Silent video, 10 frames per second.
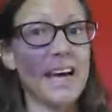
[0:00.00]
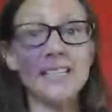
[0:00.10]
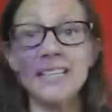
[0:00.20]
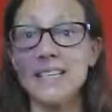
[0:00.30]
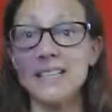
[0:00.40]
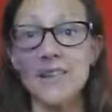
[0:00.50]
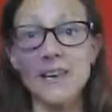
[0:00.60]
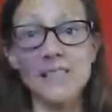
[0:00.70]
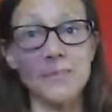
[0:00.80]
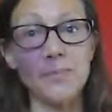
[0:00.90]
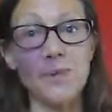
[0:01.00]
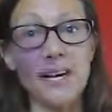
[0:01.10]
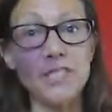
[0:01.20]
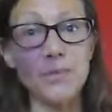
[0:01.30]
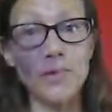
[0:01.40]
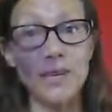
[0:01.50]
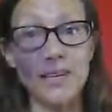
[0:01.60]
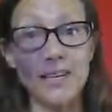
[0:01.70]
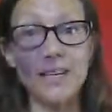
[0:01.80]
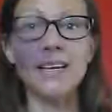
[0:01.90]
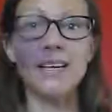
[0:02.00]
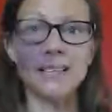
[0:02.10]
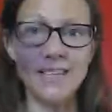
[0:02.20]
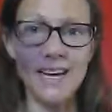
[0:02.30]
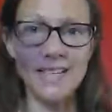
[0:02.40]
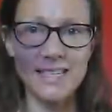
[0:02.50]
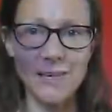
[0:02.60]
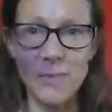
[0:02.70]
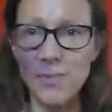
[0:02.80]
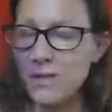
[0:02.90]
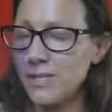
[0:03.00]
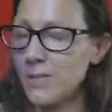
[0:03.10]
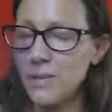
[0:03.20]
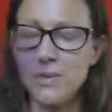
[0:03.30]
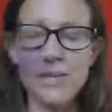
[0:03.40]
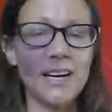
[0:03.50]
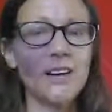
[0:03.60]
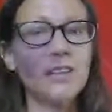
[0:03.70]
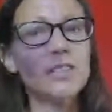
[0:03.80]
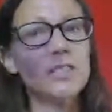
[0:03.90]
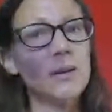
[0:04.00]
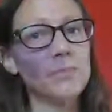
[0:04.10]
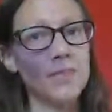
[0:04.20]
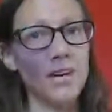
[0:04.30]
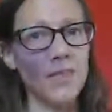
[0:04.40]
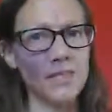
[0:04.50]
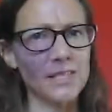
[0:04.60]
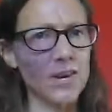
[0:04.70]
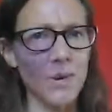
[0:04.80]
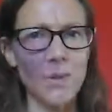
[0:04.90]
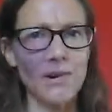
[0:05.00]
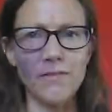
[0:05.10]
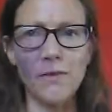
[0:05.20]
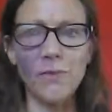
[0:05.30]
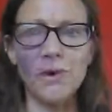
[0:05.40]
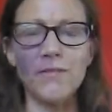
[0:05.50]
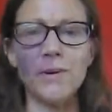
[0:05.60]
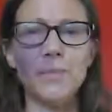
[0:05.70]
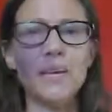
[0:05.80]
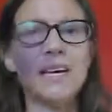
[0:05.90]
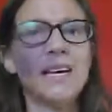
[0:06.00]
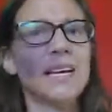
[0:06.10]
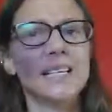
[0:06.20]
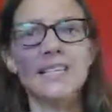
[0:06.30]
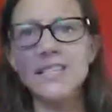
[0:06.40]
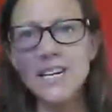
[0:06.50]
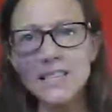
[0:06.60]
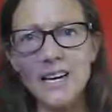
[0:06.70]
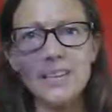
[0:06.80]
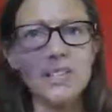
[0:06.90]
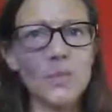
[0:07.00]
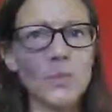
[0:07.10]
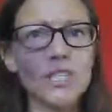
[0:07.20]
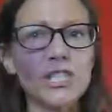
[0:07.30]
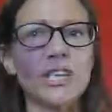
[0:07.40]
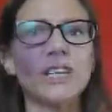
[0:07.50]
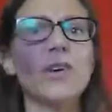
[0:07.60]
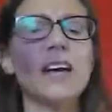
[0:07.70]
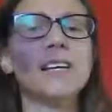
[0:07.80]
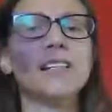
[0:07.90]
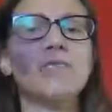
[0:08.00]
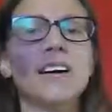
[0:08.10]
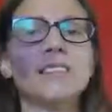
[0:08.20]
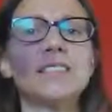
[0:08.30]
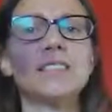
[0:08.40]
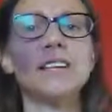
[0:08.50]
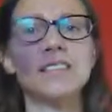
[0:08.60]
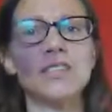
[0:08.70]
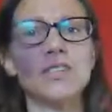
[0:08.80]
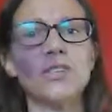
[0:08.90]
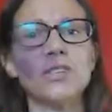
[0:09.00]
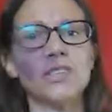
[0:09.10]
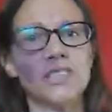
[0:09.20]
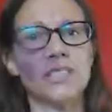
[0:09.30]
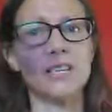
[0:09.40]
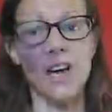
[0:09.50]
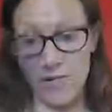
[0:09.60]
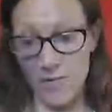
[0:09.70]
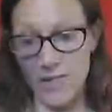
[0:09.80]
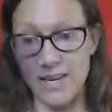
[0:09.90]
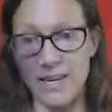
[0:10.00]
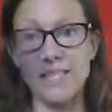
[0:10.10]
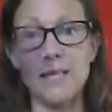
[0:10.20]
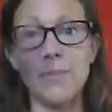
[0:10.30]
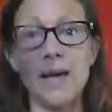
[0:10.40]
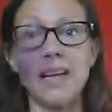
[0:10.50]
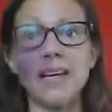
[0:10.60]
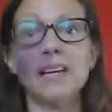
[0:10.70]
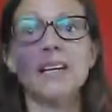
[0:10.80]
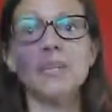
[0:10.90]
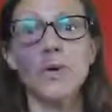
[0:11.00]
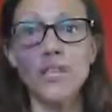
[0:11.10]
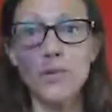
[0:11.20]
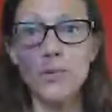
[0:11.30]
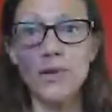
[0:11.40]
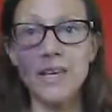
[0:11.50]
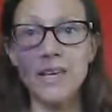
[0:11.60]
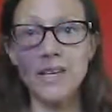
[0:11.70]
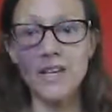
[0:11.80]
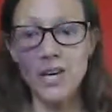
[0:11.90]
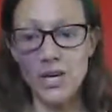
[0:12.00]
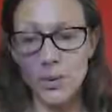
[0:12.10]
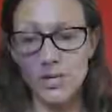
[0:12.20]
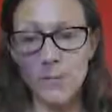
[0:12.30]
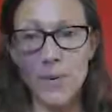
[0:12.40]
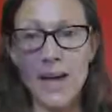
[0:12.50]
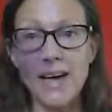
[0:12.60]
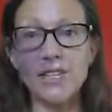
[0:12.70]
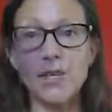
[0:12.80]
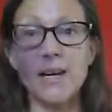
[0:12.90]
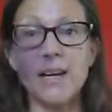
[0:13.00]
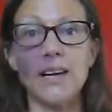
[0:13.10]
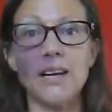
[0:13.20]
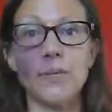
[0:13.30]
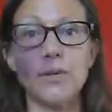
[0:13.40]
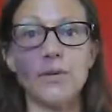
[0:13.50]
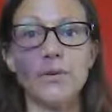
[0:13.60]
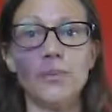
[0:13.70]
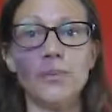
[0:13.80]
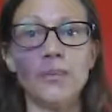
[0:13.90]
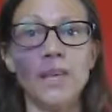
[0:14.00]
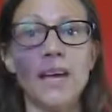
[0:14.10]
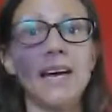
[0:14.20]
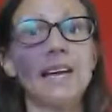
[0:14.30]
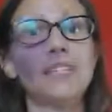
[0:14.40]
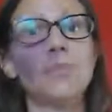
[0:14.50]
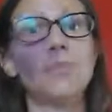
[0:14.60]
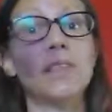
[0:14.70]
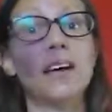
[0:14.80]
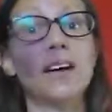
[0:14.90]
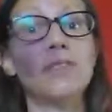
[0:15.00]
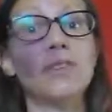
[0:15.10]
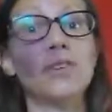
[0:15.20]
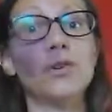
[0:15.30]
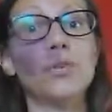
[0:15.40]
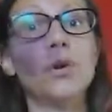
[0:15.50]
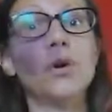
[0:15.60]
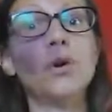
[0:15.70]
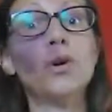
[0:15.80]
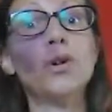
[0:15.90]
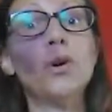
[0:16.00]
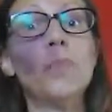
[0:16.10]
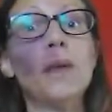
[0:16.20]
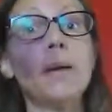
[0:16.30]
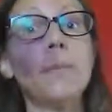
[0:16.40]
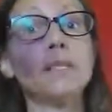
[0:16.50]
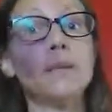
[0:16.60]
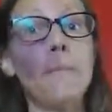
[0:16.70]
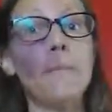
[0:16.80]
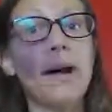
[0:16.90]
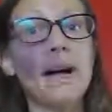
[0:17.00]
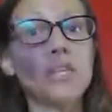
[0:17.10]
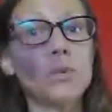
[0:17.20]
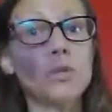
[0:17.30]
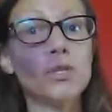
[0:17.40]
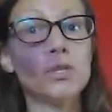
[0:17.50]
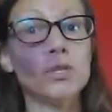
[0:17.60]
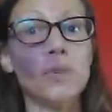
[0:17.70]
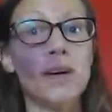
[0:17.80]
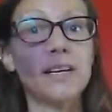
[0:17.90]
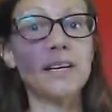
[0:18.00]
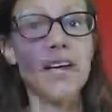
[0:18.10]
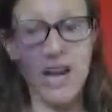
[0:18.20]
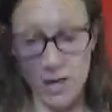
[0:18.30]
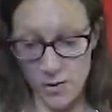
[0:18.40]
And it's very simple. As you breathe in, I say it's simple, but some people take a long time to learn this, and don't worry if you're one of them. It's just kind of switching your head around to just kind of breathing into the belly. So as you breathe in, you expand your belly like a balloon. And as you breathe out, you pull your belly button back towards your spine.